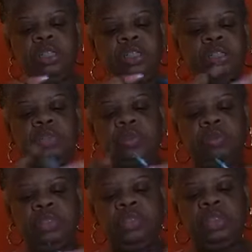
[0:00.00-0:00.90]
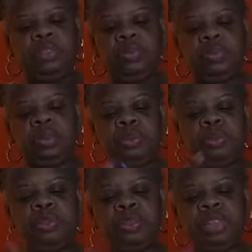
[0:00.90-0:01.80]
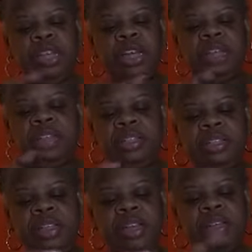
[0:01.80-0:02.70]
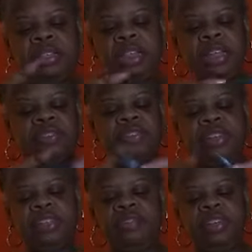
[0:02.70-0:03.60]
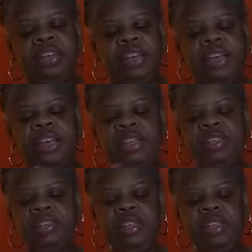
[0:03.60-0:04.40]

So it was the prescription said like take for 7 days,